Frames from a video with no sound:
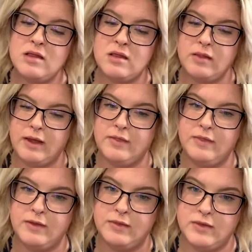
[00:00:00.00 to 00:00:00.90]
like
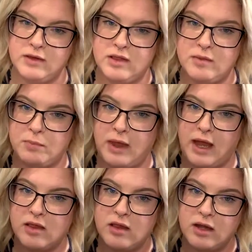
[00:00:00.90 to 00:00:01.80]
this
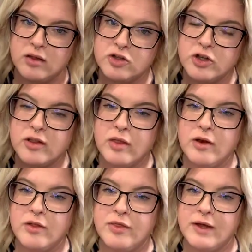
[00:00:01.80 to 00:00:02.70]
plastic is just a little
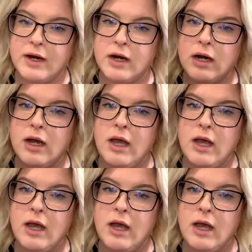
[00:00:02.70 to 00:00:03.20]
thicker